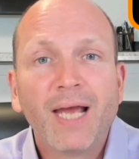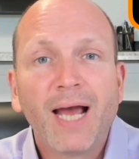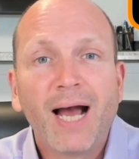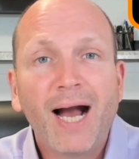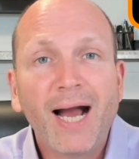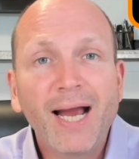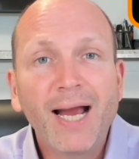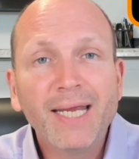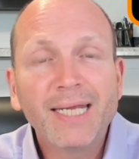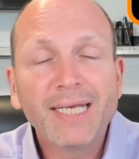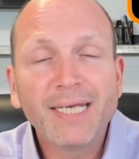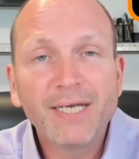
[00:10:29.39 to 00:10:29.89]

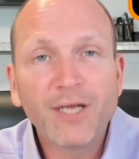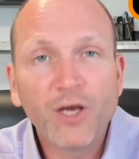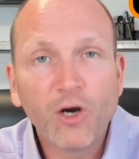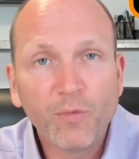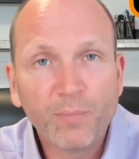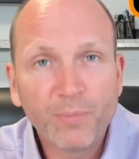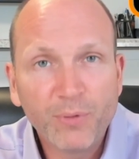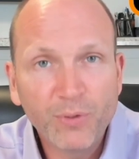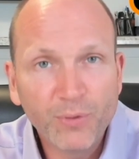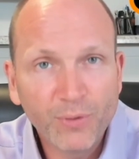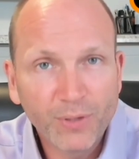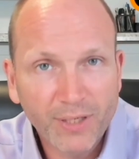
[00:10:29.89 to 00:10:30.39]
I can
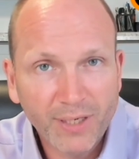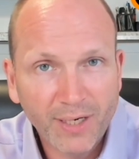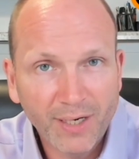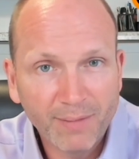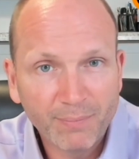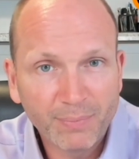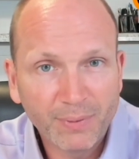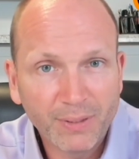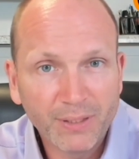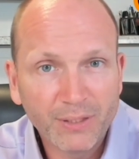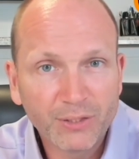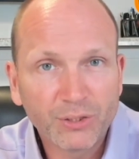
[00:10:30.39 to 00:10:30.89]
help you
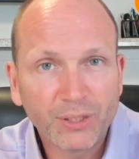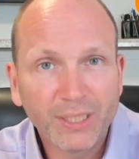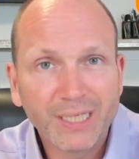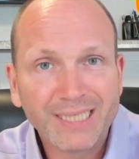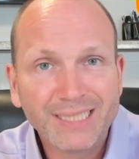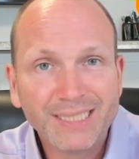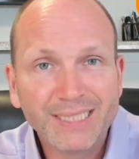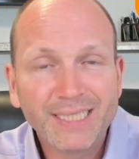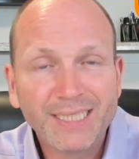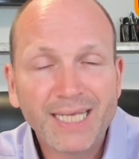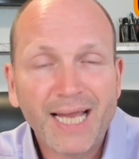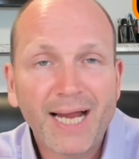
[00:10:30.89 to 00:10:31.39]
accomplish
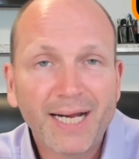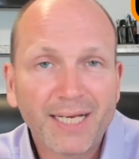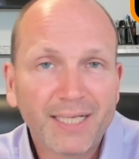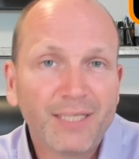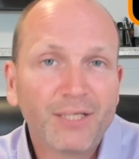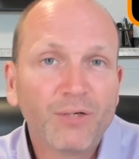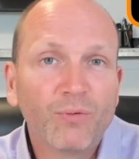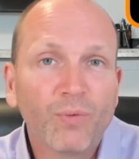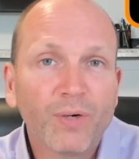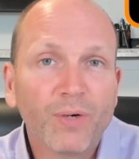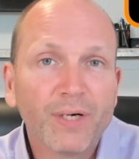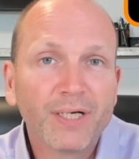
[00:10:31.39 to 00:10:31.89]

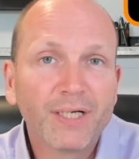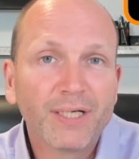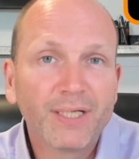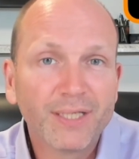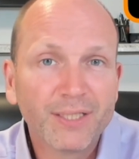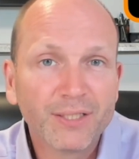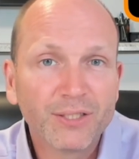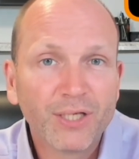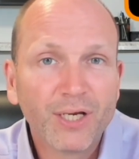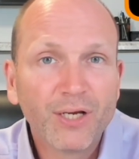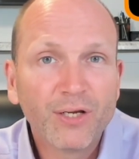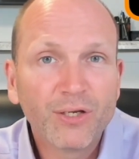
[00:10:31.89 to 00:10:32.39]
exactly what it
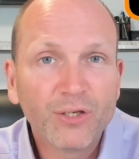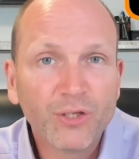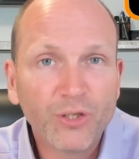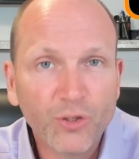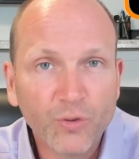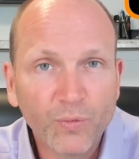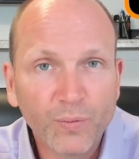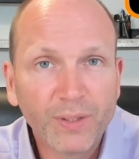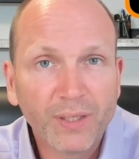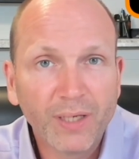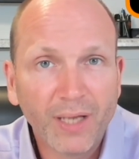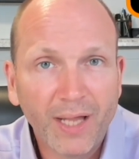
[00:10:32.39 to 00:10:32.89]
is
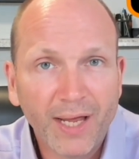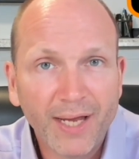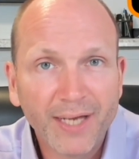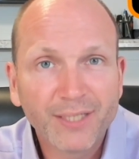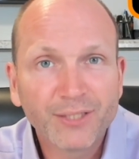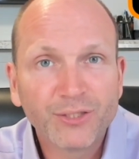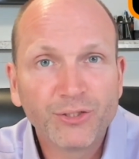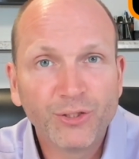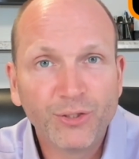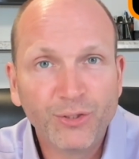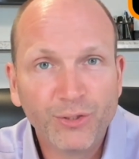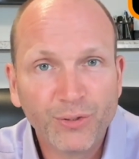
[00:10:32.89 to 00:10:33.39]
you would
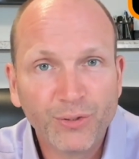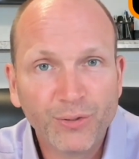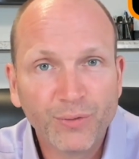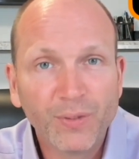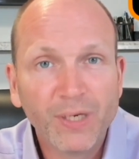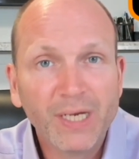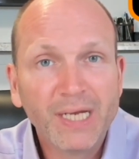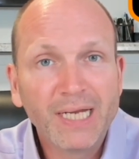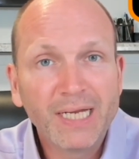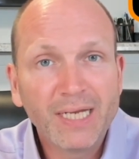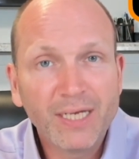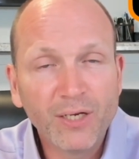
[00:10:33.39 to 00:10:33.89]
like to do
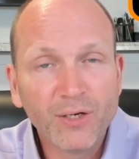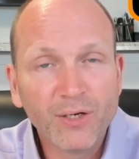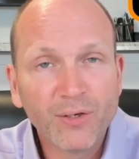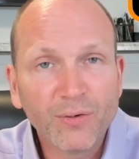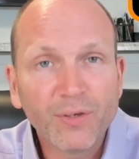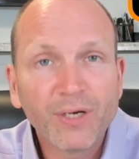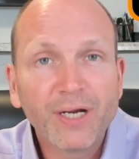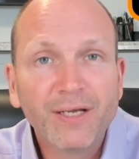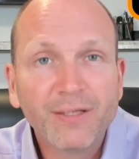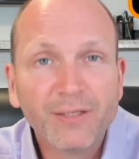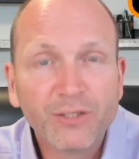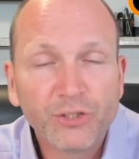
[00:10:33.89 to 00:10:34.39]

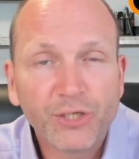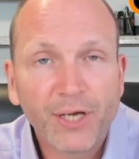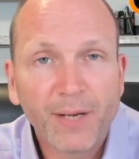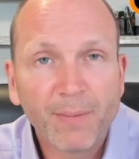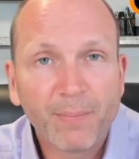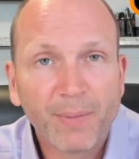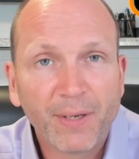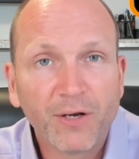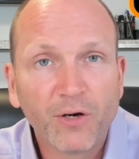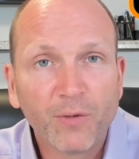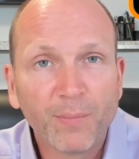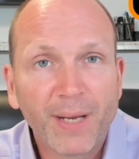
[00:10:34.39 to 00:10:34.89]
here in the
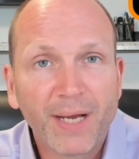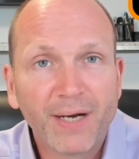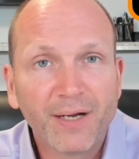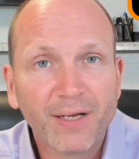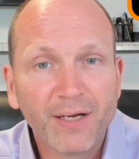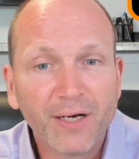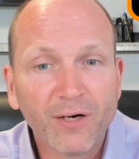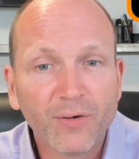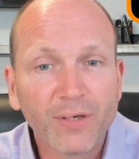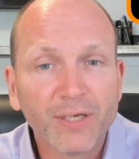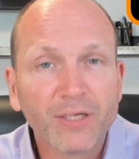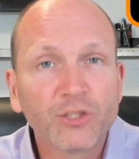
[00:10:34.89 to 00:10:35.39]
Champaign Urbana
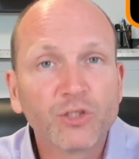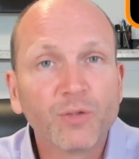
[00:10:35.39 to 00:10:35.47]
area.